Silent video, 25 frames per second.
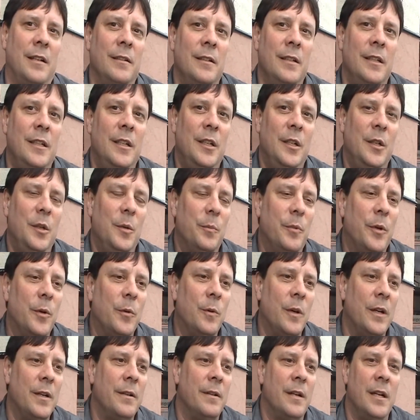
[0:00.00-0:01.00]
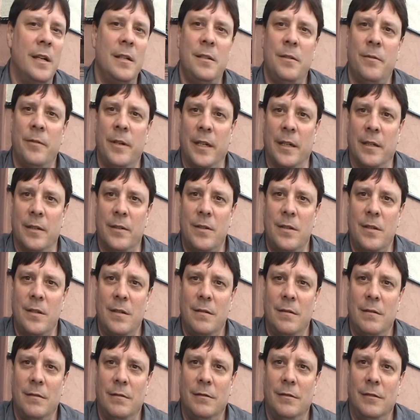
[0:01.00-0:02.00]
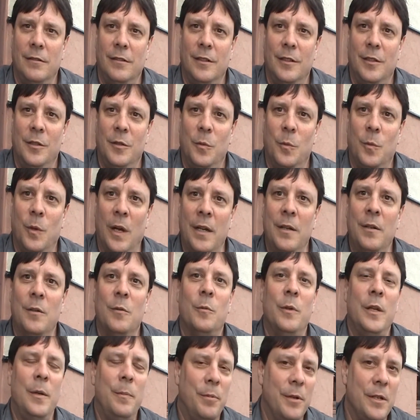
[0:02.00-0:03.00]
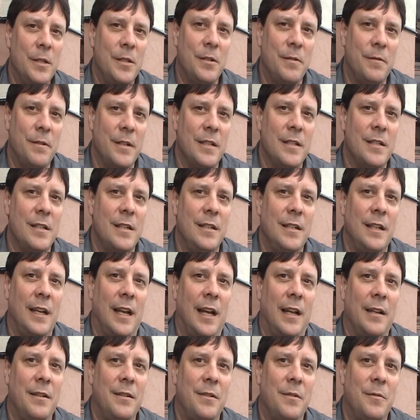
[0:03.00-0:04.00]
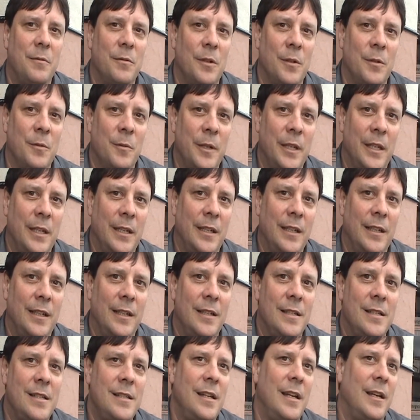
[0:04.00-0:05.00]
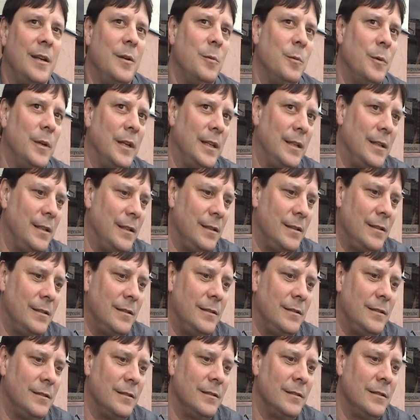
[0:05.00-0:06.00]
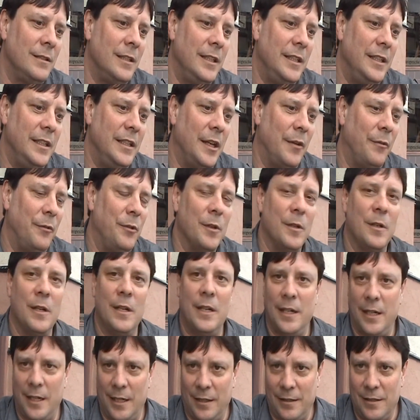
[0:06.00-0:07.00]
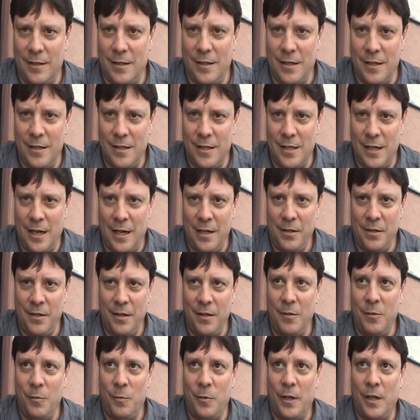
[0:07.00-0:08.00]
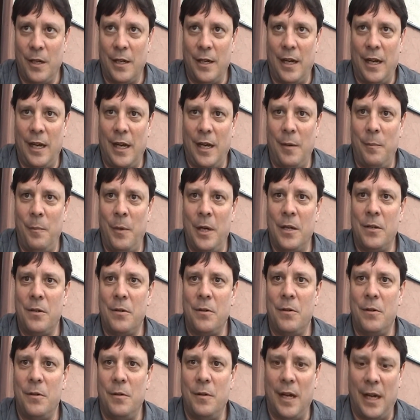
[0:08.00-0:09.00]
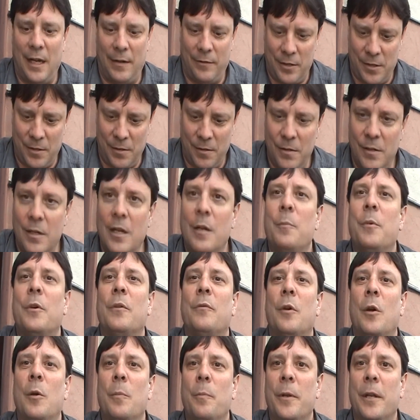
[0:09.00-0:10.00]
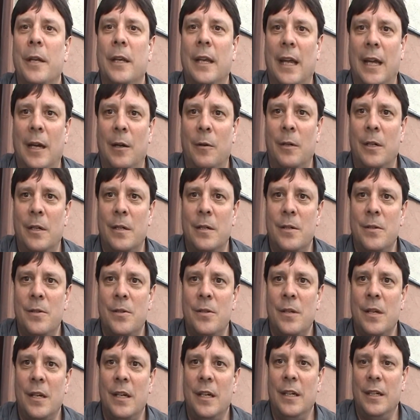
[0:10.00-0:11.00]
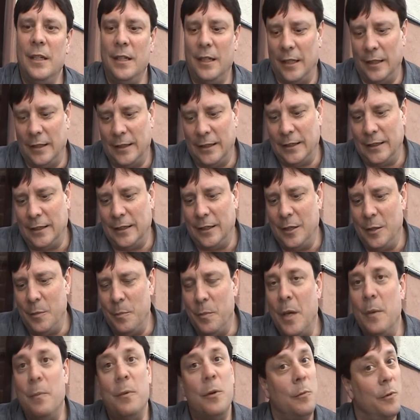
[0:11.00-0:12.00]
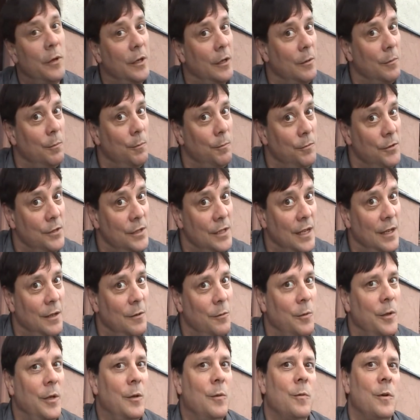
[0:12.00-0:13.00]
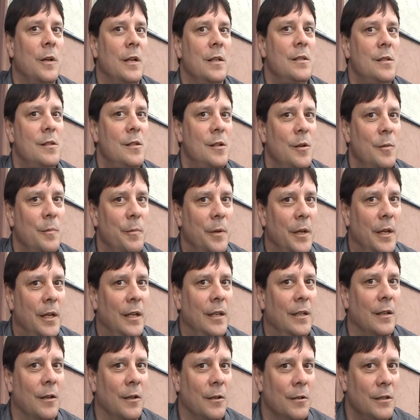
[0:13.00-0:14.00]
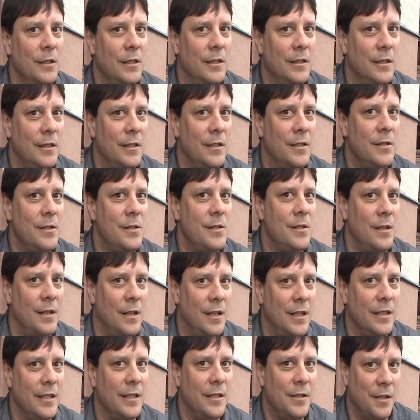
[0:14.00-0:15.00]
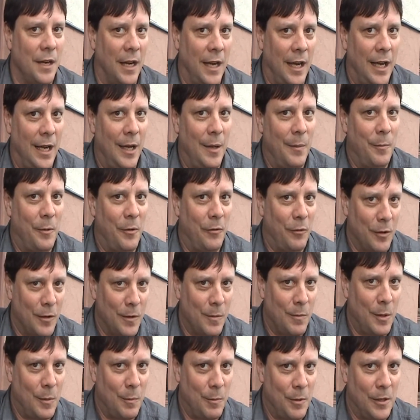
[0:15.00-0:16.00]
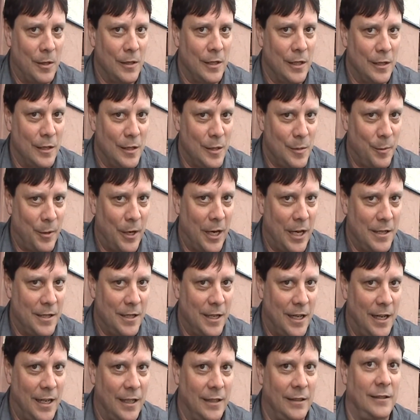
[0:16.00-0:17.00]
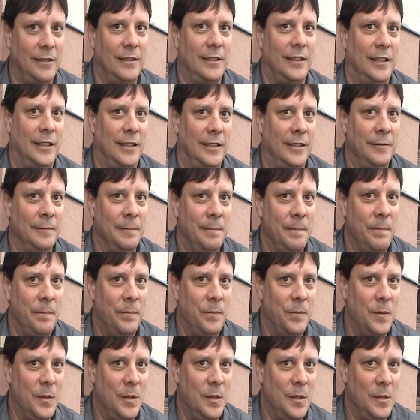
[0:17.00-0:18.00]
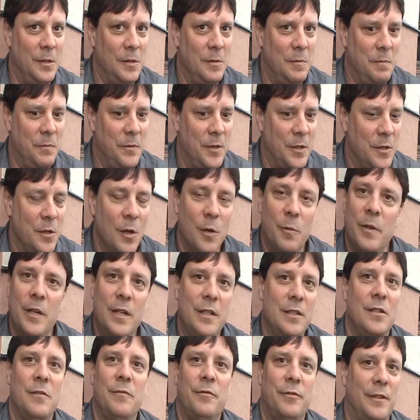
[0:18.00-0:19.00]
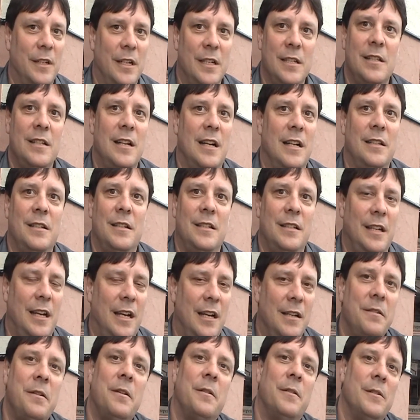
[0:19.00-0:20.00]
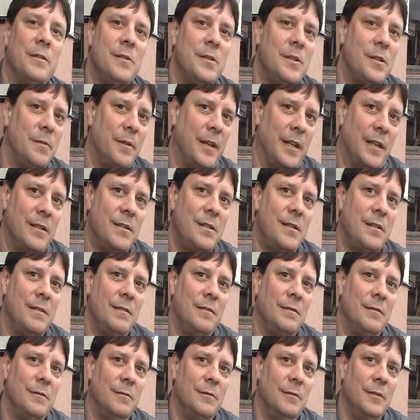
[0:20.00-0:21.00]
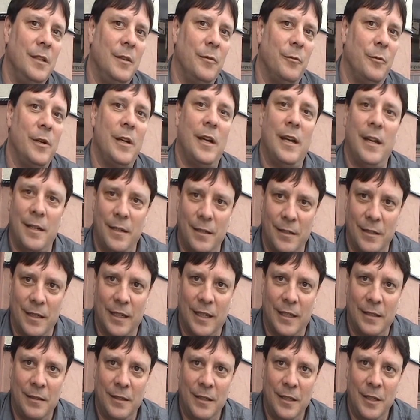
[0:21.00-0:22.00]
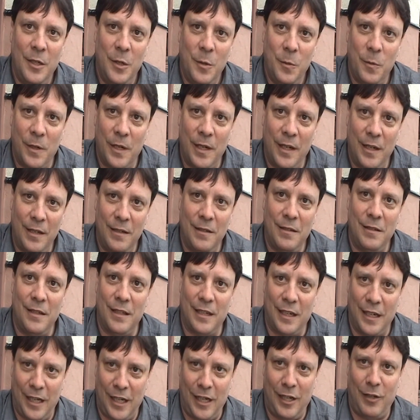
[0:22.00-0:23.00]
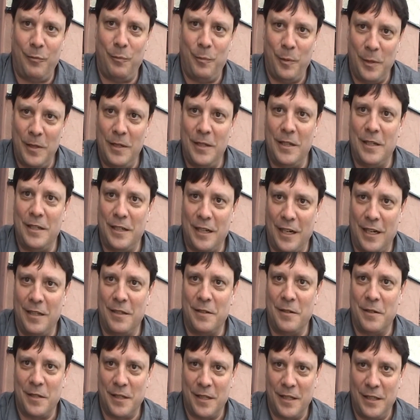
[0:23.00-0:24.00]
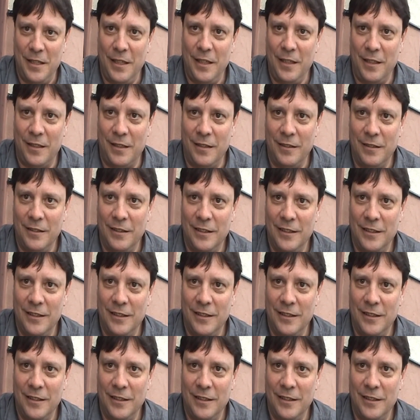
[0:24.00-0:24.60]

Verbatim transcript: Mm -hmm. But what are our strings? why don't we put strings attached? We say, well, if you're going to get this concession, we're going to make sure you have a certain number of opening hours. Mm -hmm. uh, maybe we could say we want so many Oaklanders on the job if you're going to be building this project. Uh, there's no reason for us not to attach our own strings. We're handling it. We're handling a half billion dollars a year.